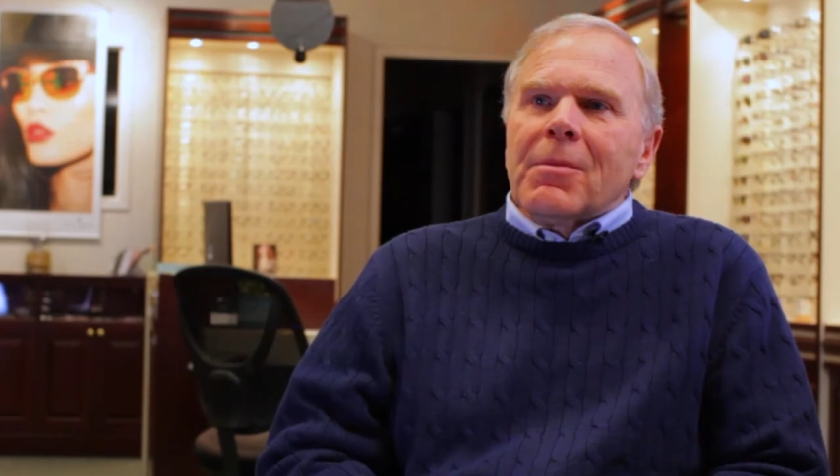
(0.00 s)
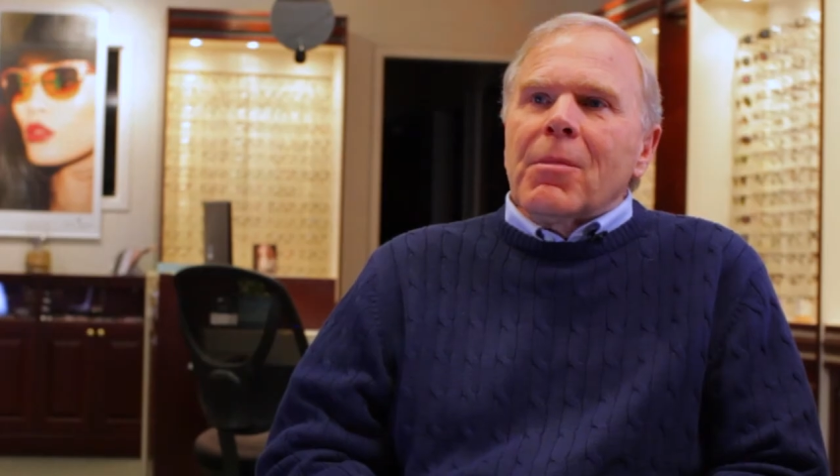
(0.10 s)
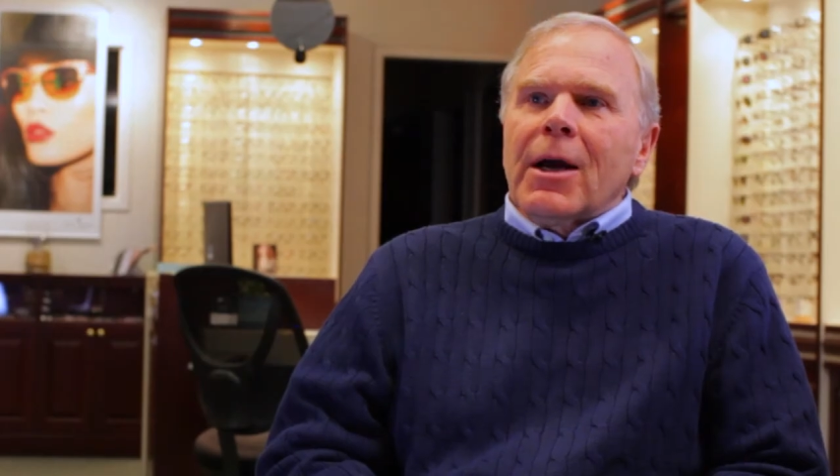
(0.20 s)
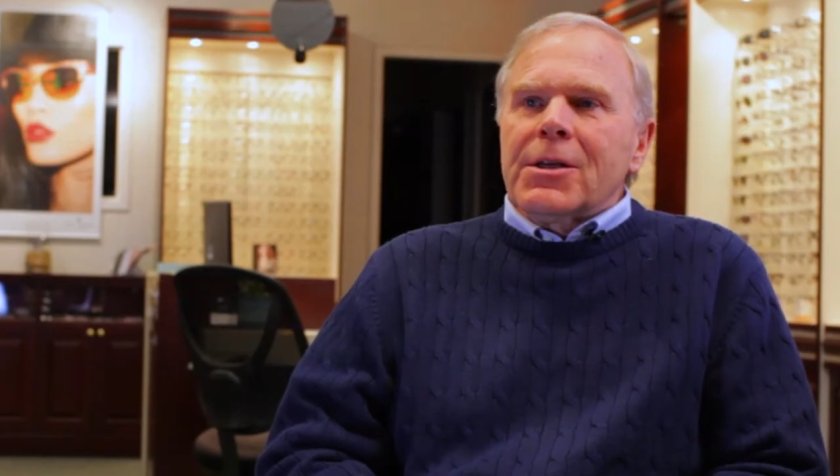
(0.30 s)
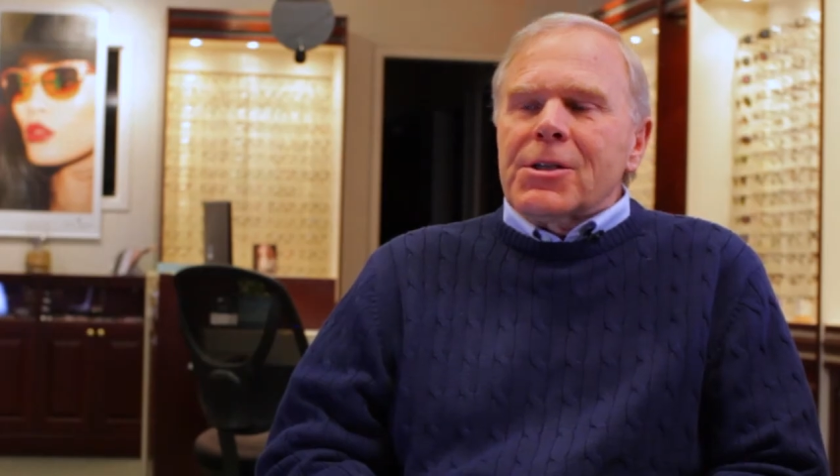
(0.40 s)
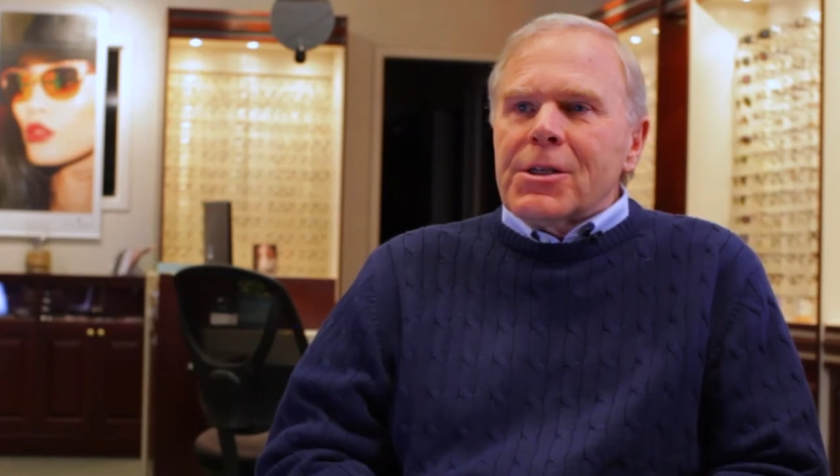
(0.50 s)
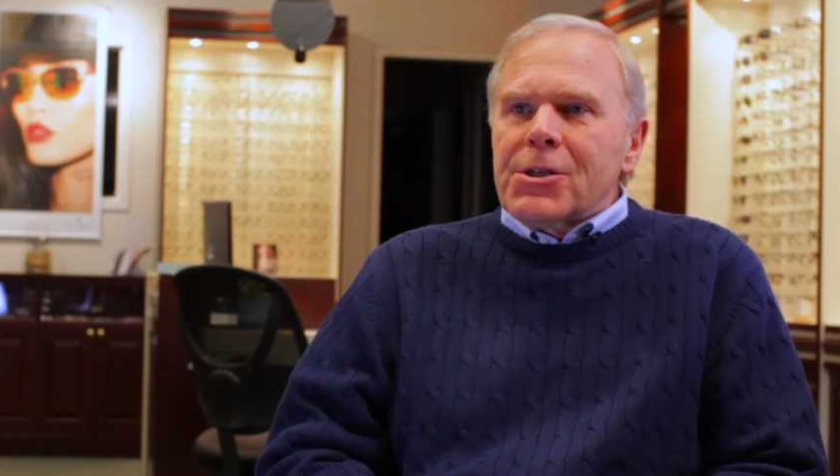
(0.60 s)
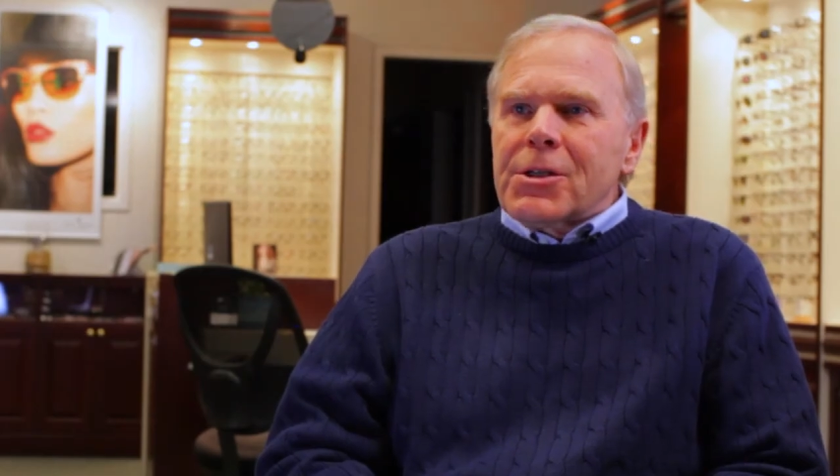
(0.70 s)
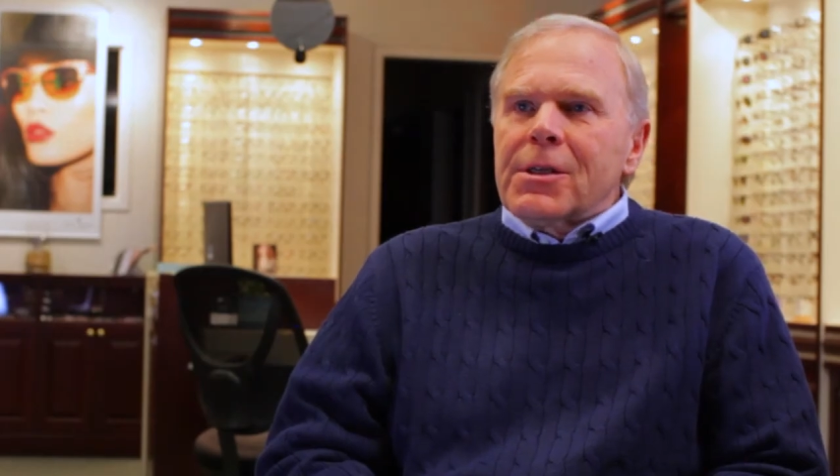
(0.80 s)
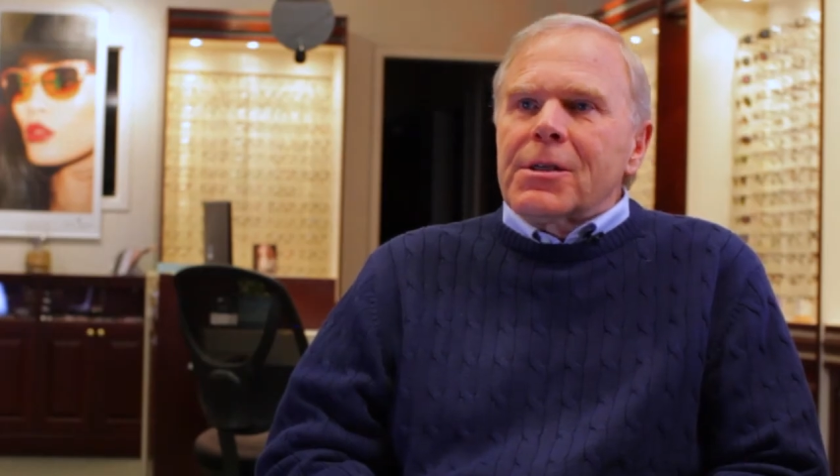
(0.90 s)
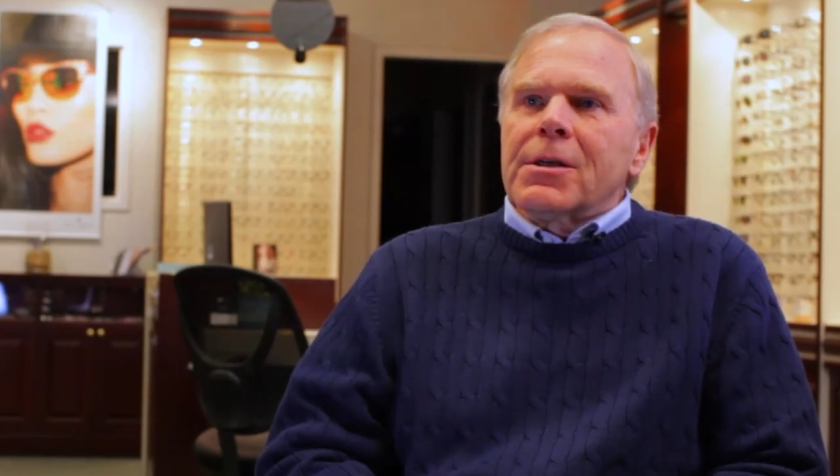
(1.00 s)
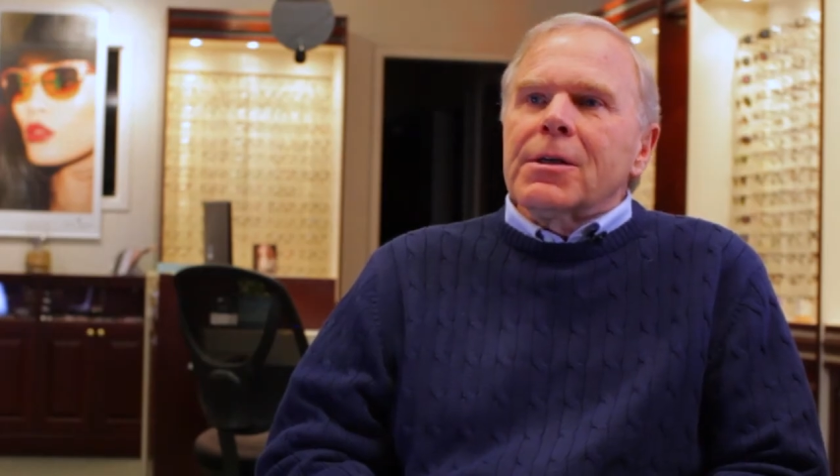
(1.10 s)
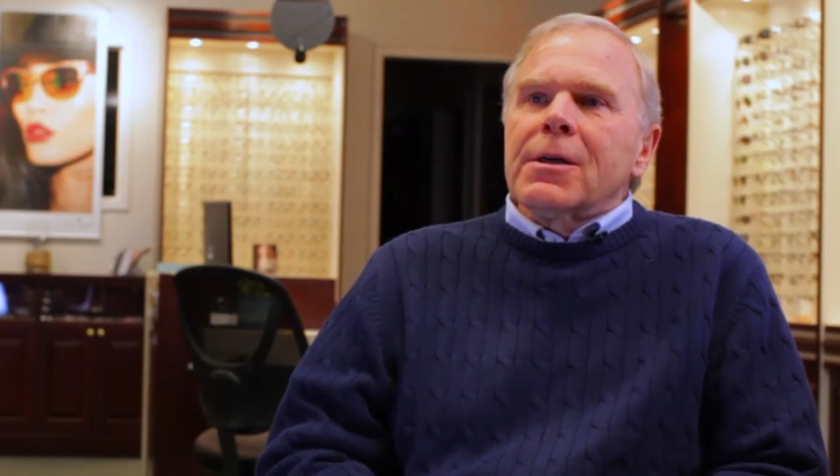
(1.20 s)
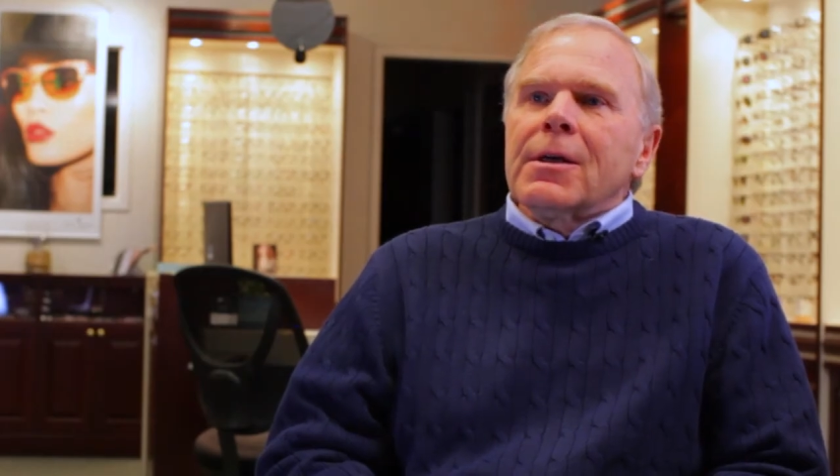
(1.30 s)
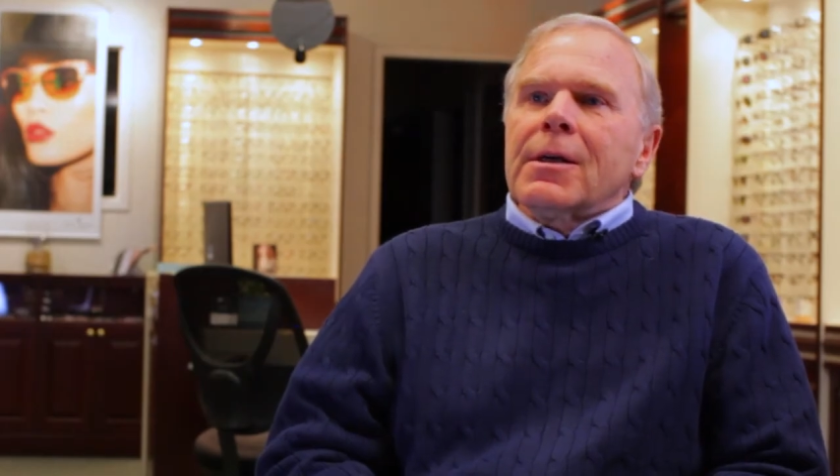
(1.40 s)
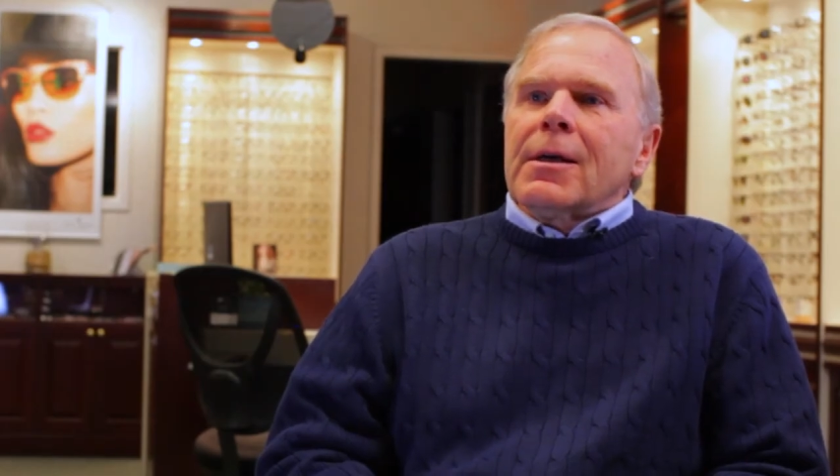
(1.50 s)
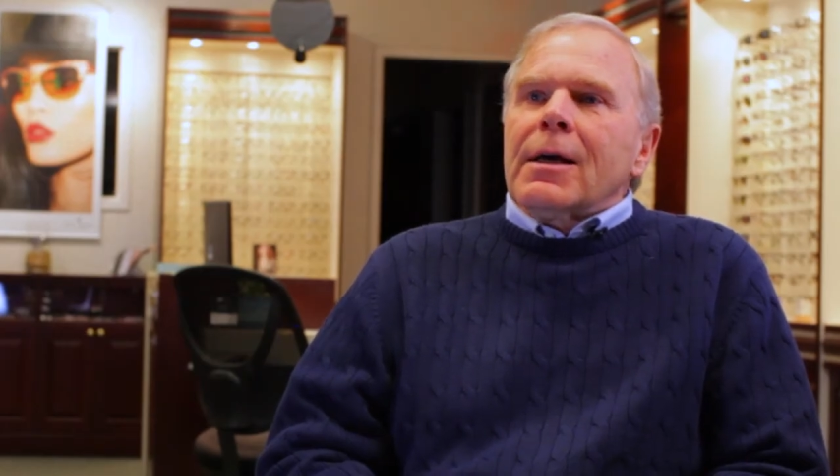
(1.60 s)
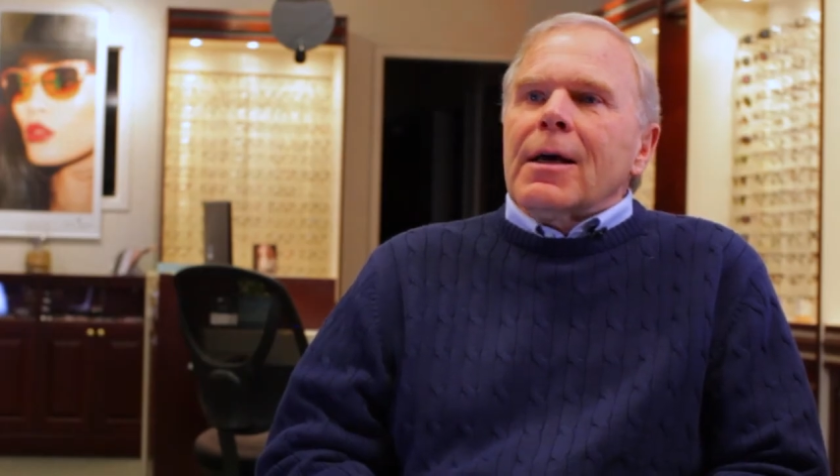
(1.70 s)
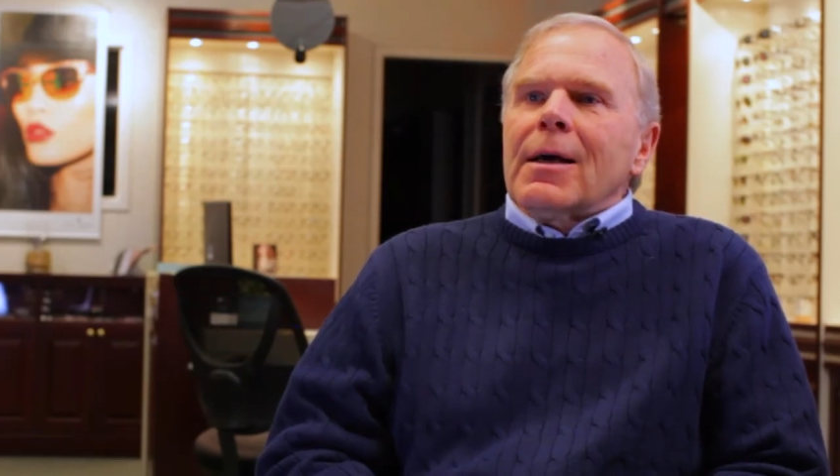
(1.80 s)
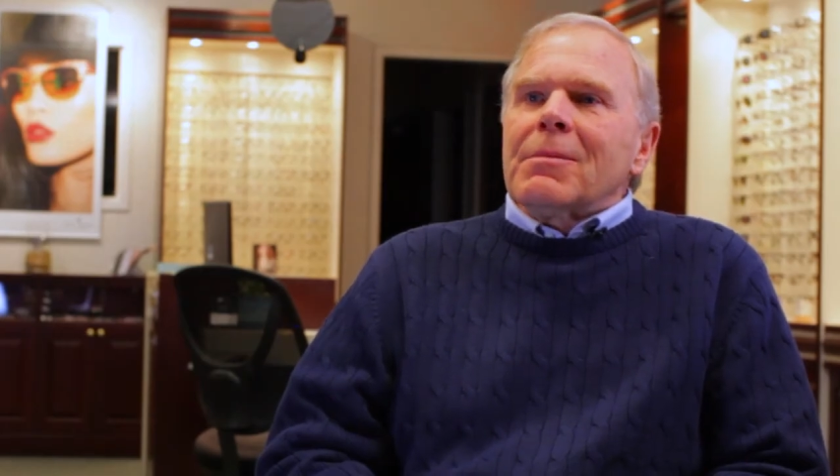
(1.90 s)
my decision to
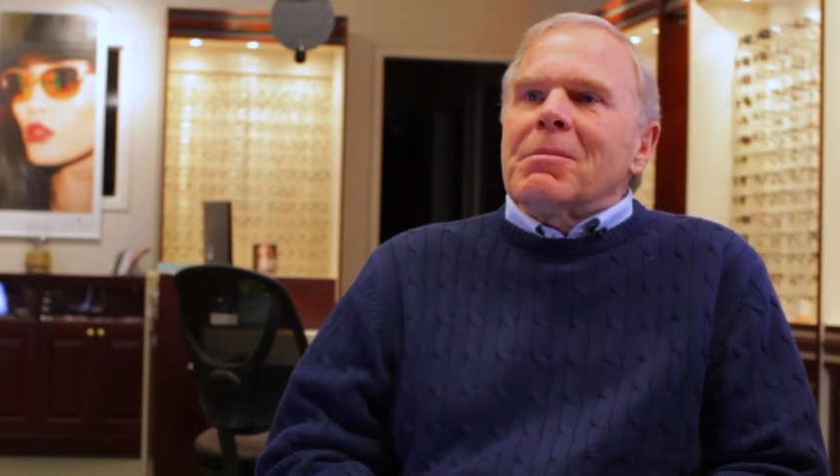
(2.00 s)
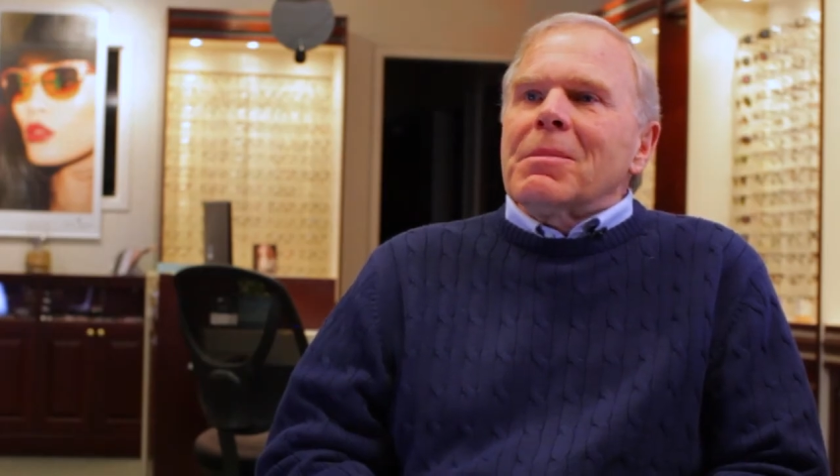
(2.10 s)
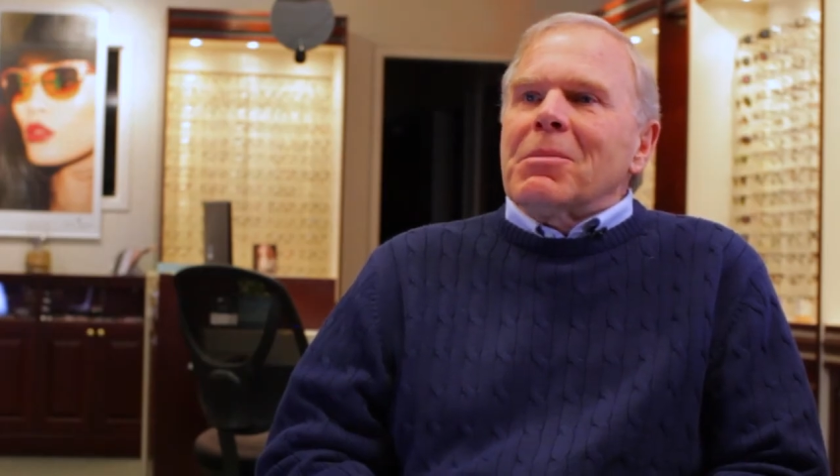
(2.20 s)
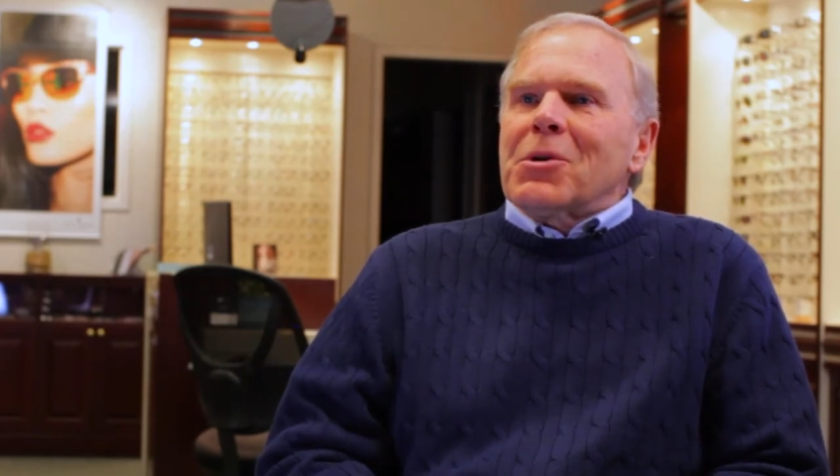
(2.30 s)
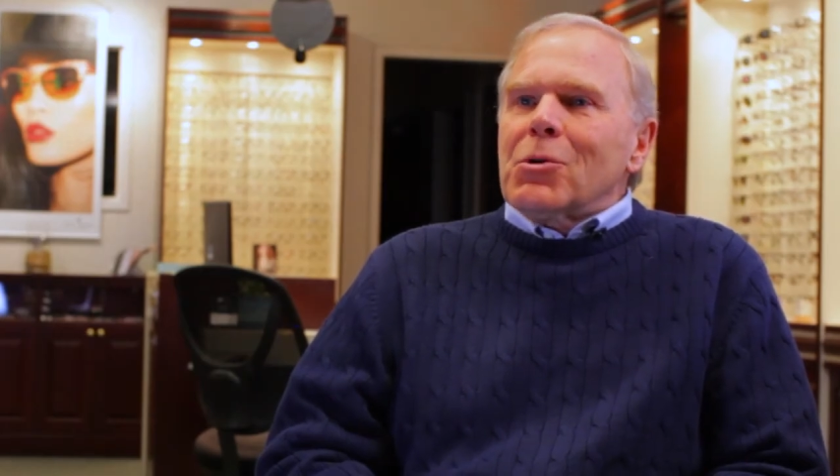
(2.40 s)
put